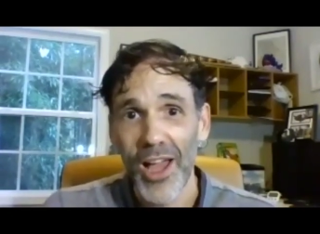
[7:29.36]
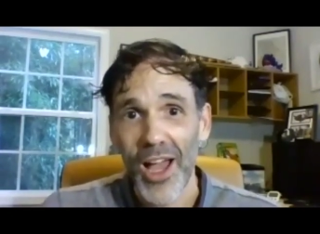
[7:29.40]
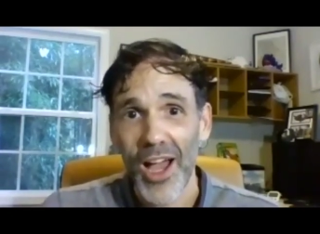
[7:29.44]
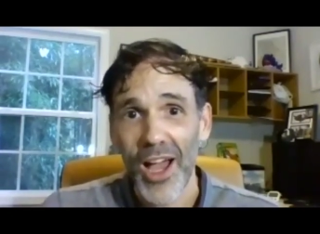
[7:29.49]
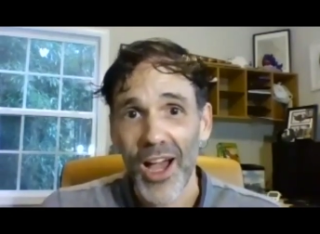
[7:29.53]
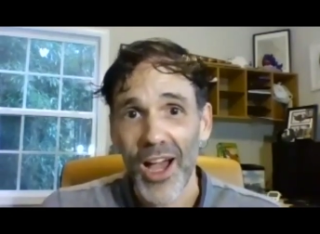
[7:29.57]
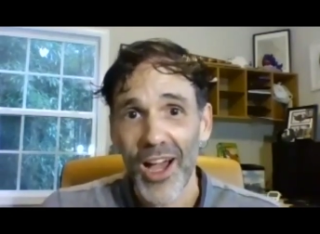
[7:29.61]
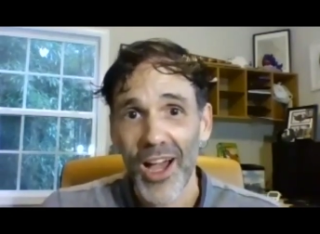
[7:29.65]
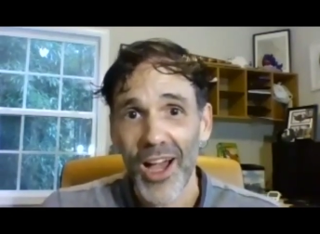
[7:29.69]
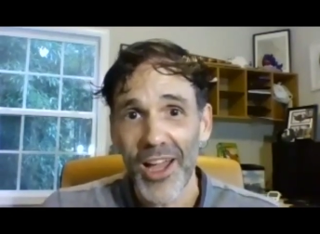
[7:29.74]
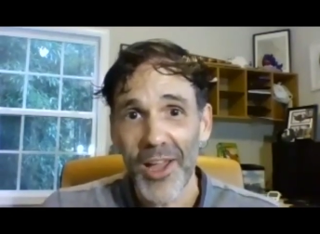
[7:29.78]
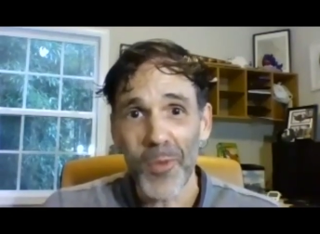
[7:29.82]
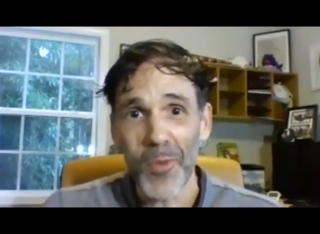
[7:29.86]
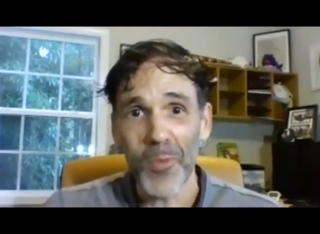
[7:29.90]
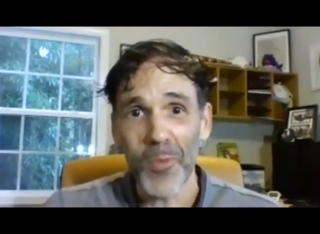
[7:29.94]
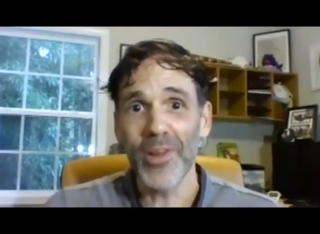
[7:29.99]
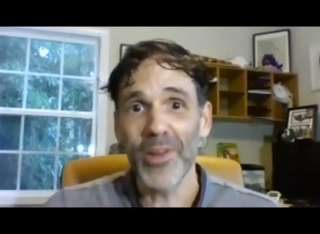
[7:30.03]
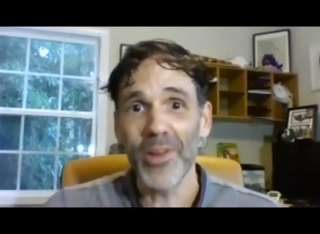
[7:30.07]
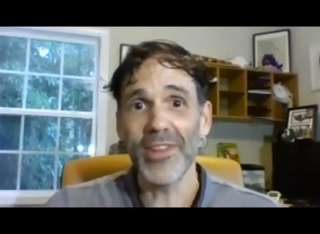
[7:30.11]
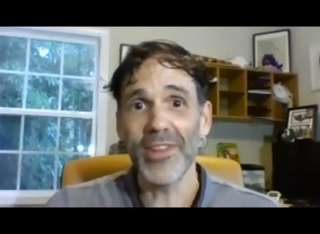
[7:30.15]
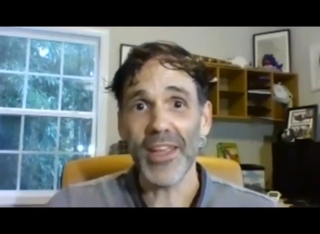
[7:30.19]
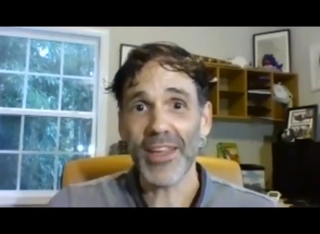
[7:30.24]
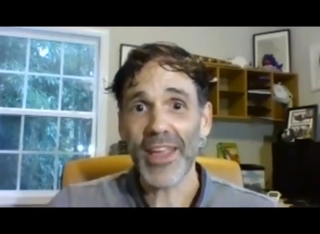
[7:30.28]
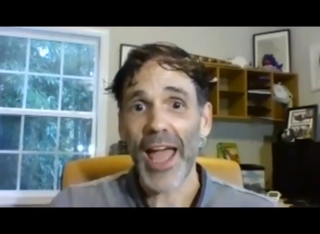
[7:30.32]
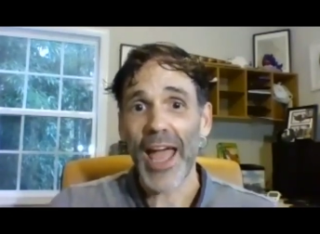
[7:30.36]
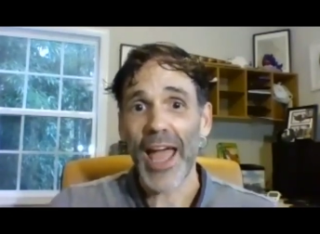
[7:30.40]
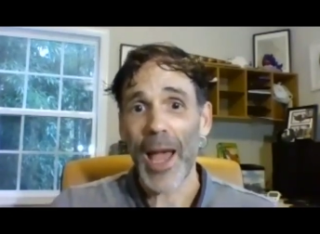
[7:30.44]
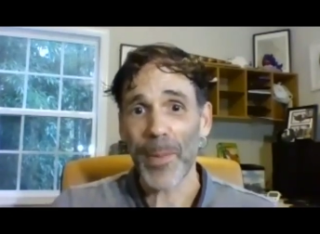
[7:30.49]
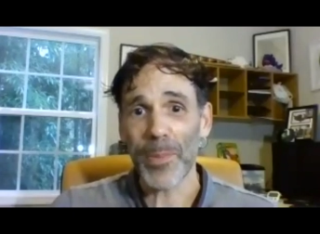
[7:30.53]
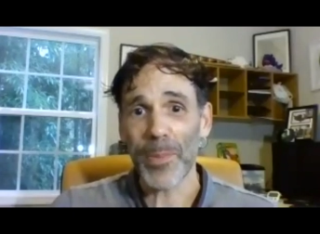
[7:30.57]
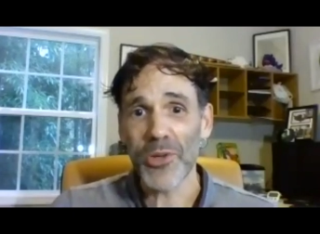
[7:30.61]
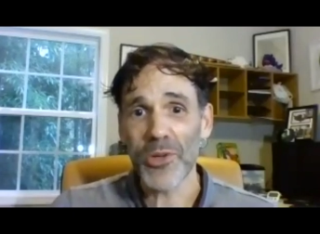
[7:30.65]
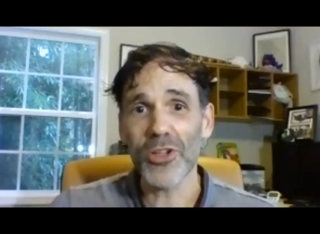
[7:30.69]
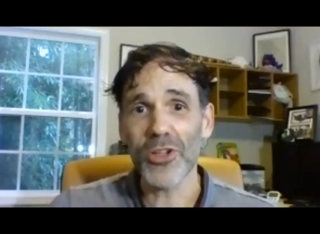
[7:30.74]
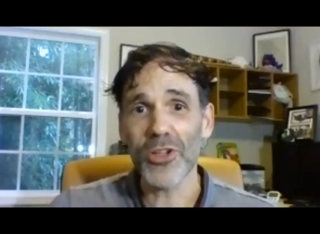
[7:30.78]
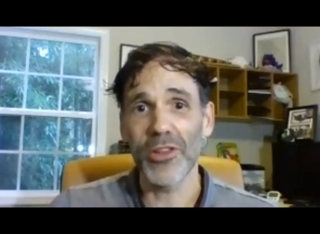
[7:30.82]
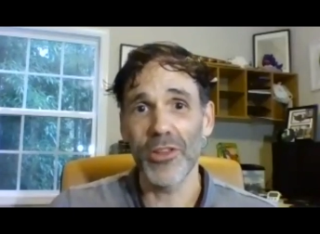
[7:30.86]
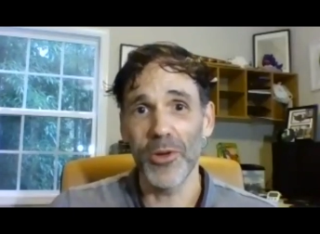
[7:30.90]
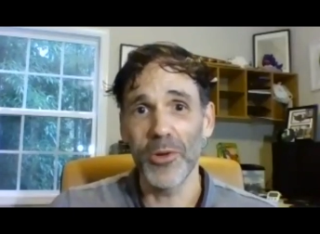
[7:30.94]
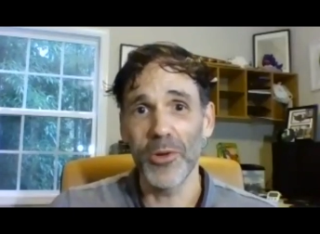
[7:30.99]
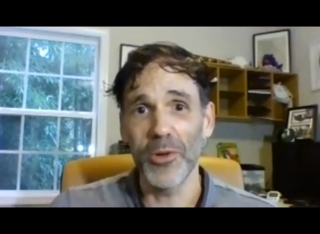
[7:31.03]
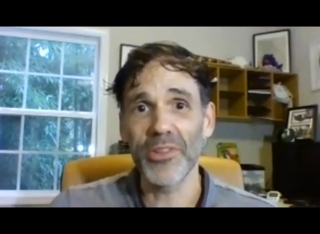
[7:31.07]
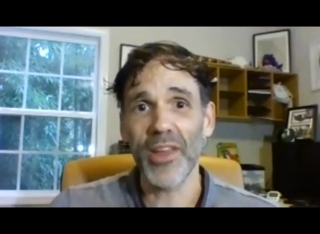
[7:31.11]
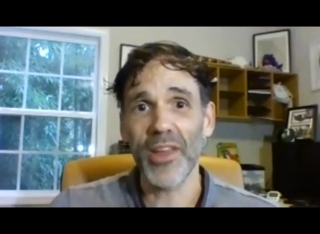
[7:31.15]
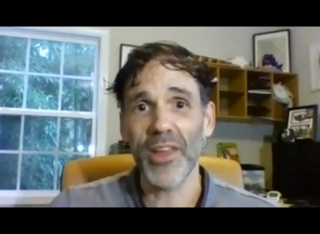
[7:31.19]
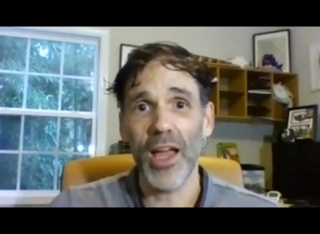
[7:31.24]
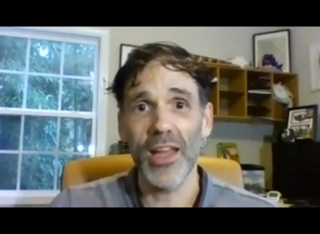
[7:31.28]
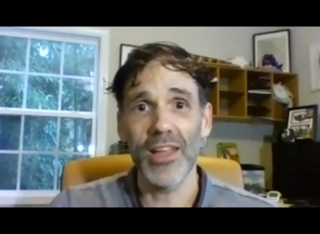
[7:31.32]
And when they capture those
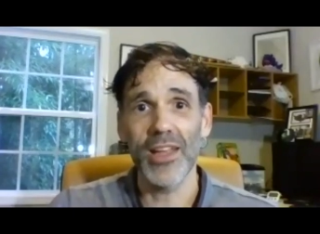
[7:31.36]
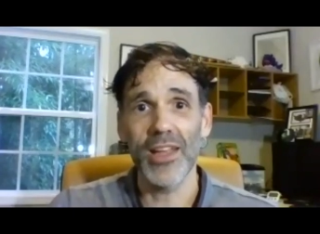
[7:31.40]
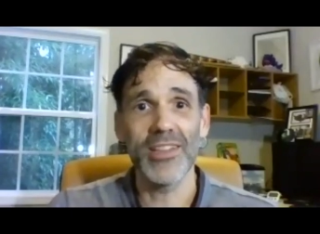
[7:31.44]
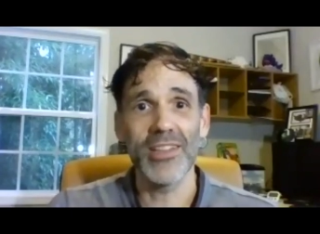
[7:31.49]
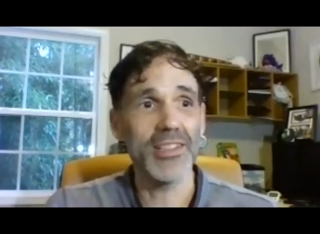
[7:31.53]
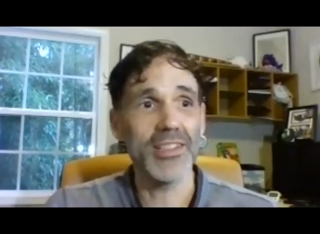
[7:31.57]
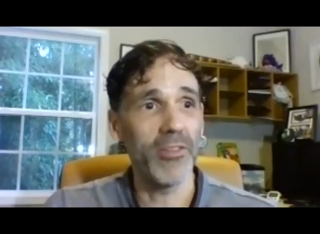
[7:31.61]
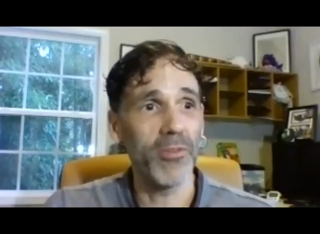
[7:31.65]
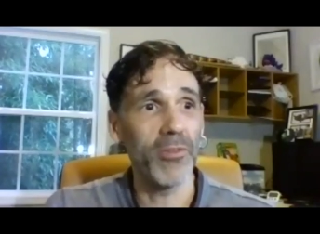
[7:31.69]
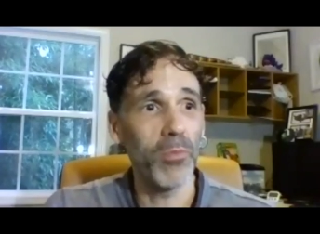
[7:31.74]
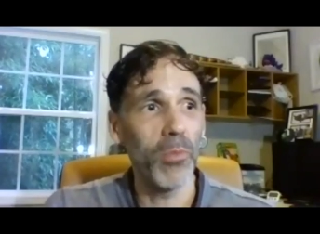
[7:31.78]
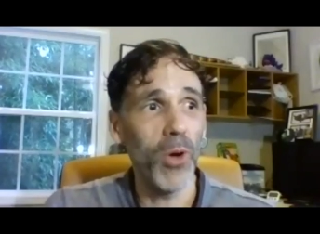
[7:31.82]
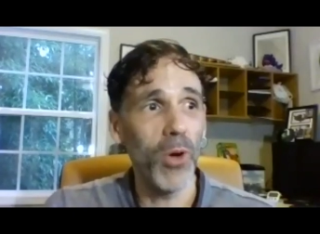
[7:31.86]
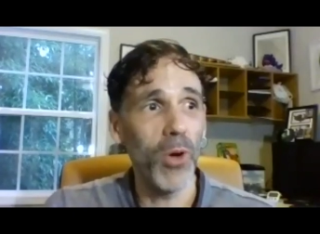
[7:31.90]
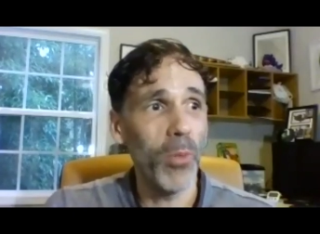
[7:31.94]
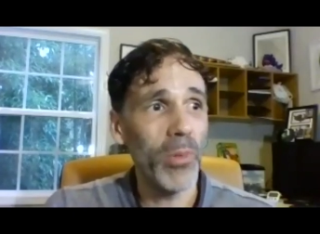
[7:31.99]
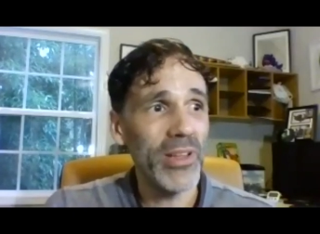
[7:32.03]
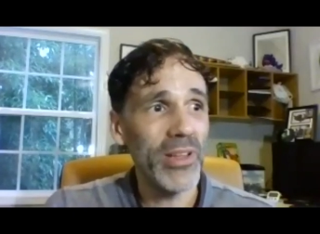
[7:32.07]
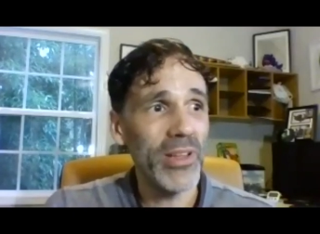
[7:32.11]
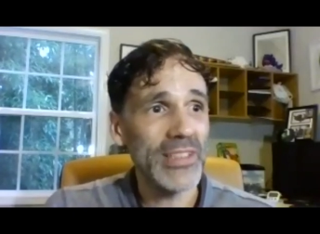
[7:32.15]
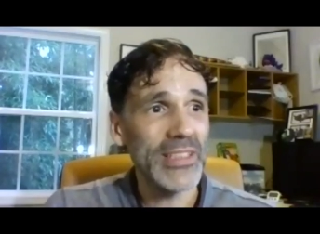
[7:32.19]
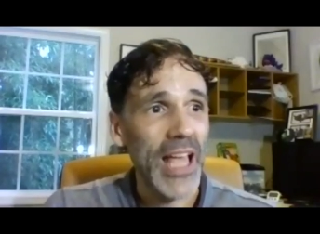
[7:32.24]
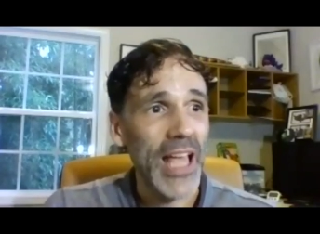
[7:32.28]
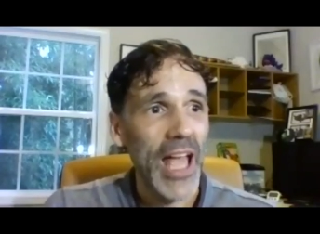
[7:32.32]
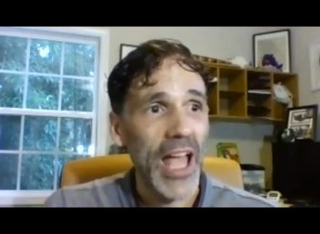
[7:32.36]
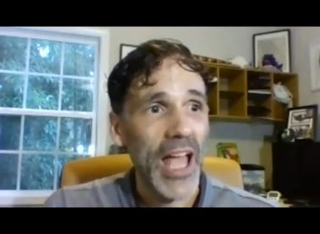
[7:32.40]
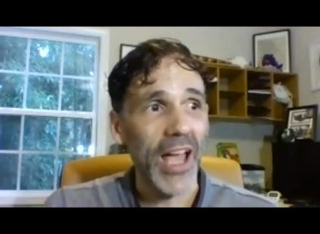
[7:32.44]
kinds of moments